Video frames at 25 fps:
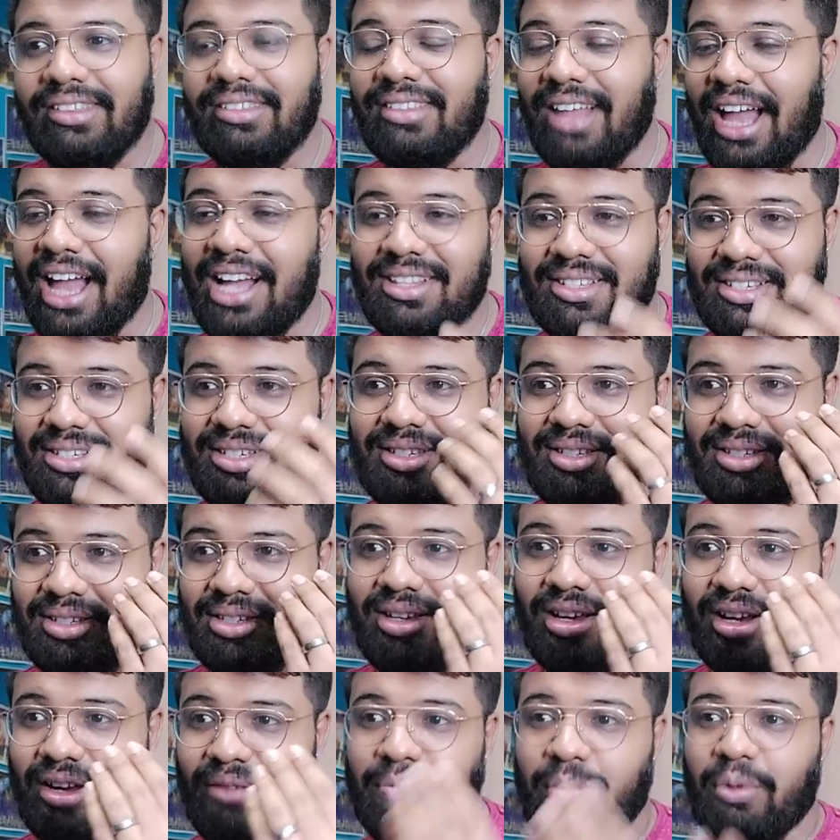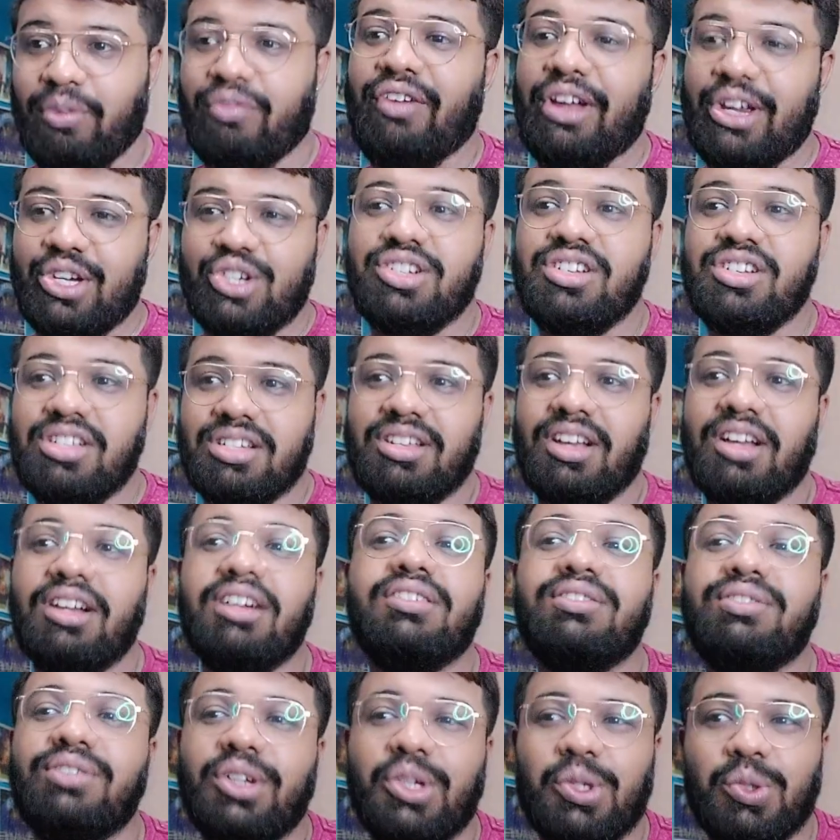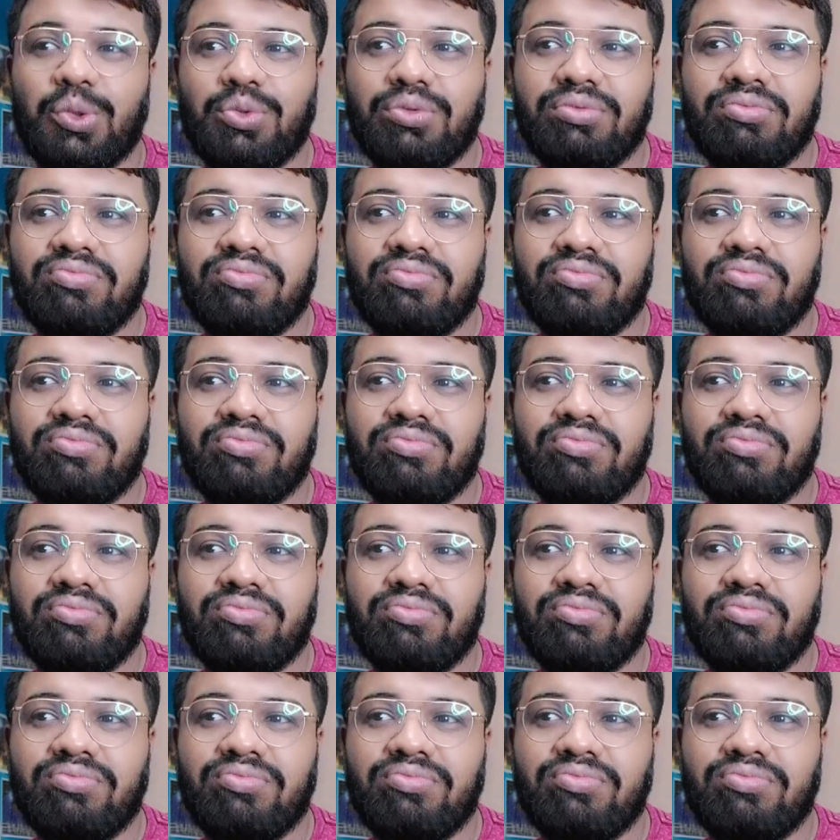that's a professional singer for you.